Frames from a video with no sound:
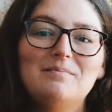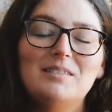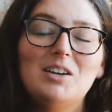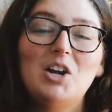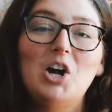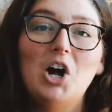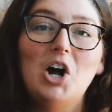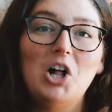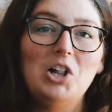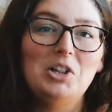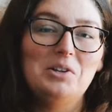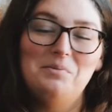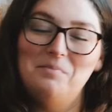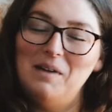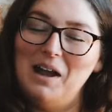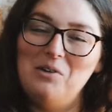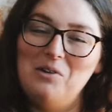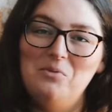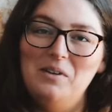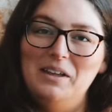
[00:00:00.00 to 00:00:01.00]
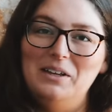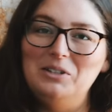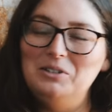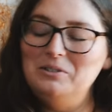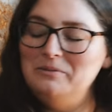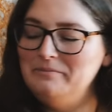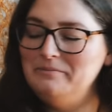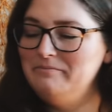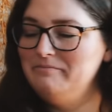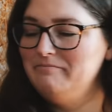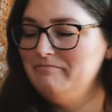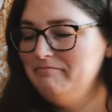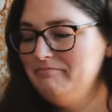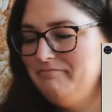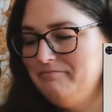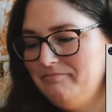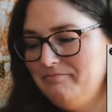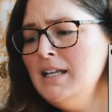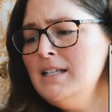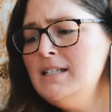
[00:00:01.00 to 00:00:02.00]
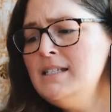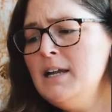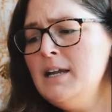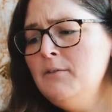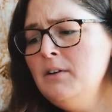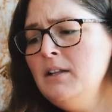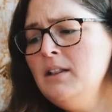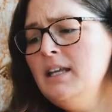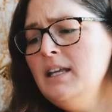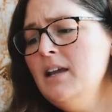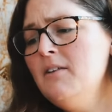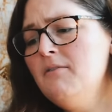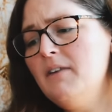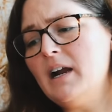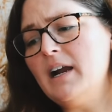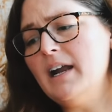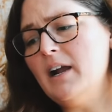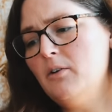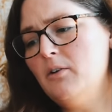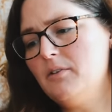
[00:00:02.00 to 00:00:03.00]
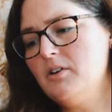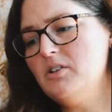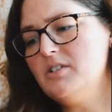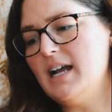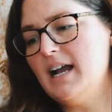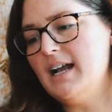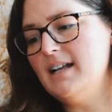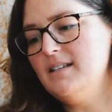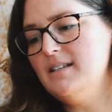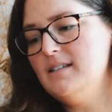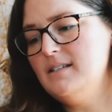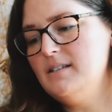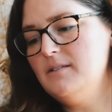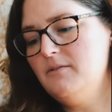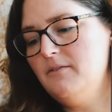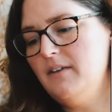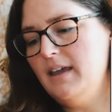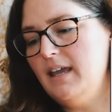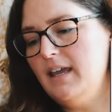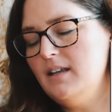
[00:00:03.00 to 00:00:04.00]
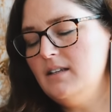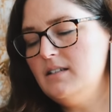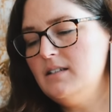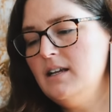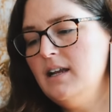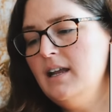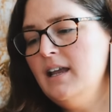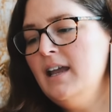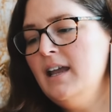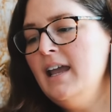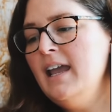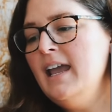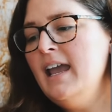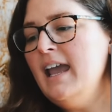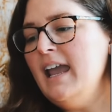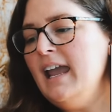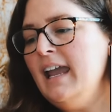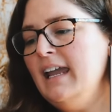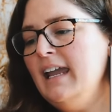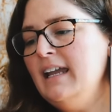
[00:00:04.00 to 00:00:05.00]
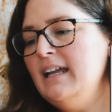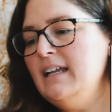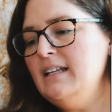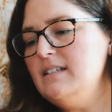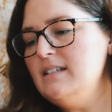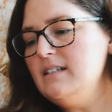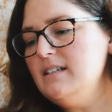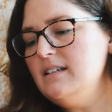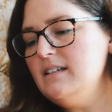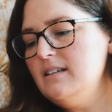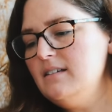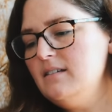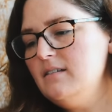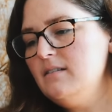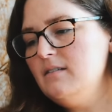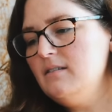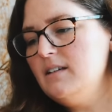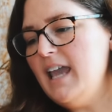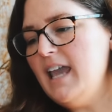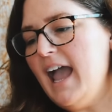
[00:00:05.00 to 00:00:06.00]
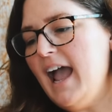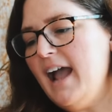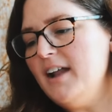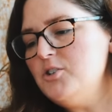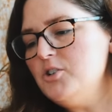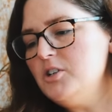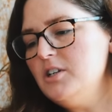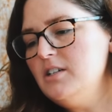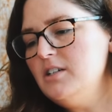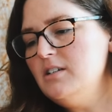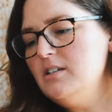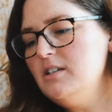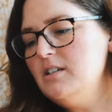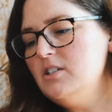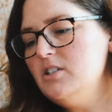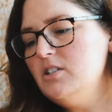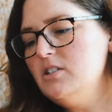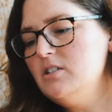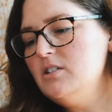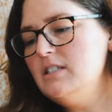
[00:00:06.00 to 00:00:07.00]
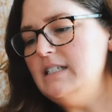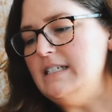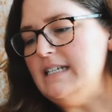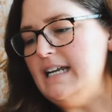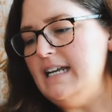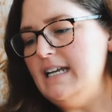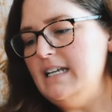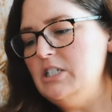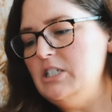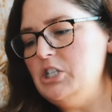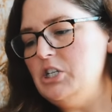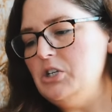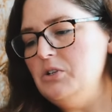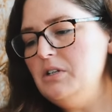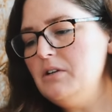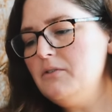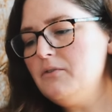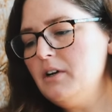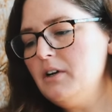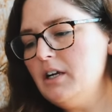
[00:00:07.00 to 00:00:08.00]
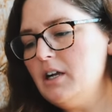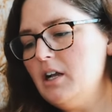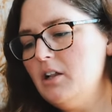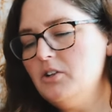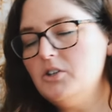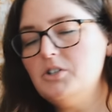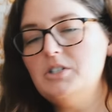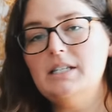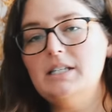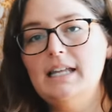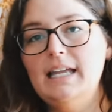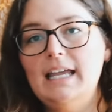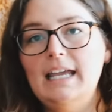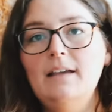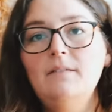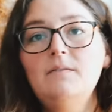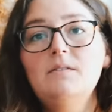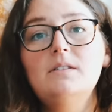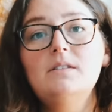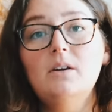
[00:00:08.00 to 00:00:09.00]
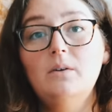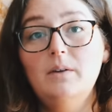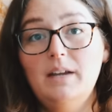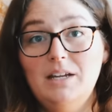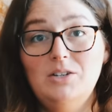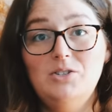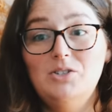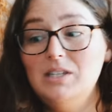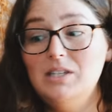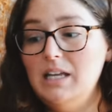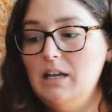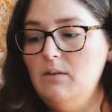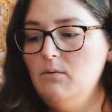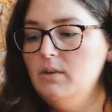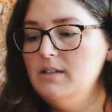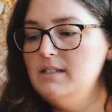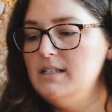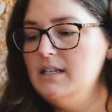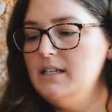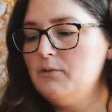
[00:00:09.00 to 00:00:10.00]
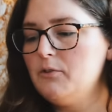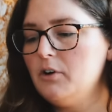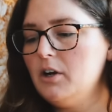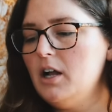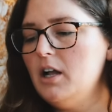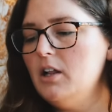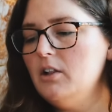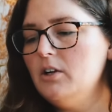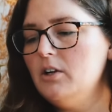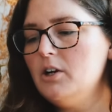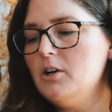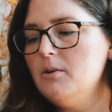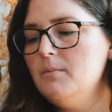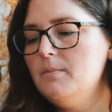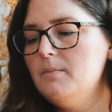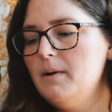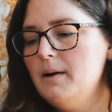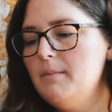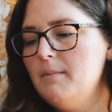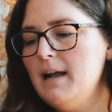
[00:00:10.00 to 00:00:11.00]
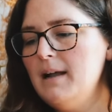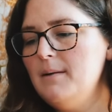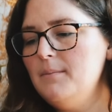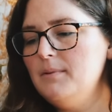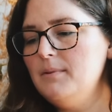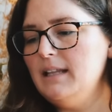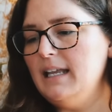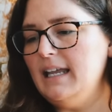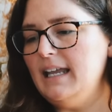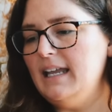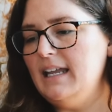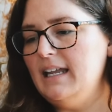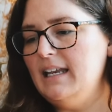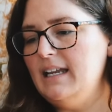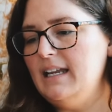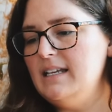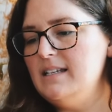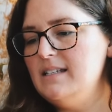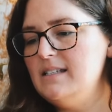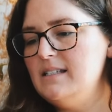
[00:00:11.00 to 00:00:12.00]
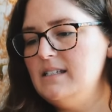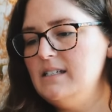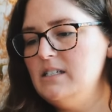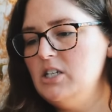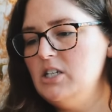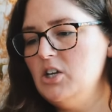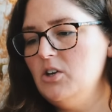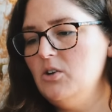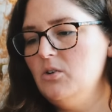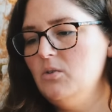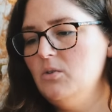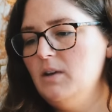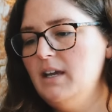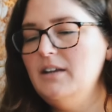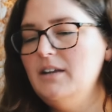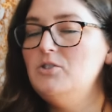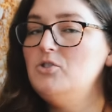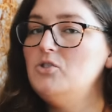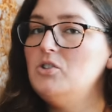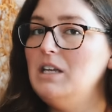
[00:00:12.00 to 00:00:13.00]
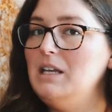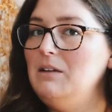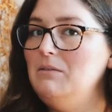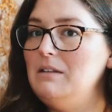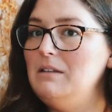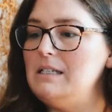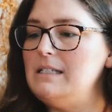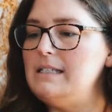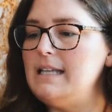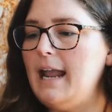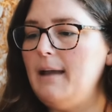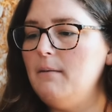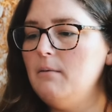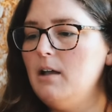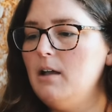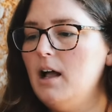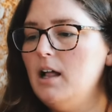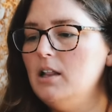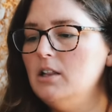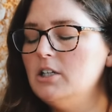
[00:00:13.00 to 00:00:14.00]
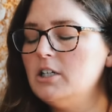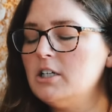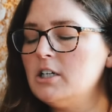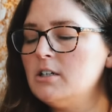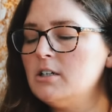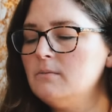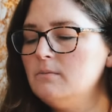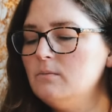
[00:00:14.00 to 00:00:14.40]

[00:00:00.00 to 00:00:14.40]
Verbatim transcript: column, I will. It's definitely a very oversized fit. And Katrin did 2 different color sleeves, so each sleeve was a different color, but my plan is to do each sleeve the same color.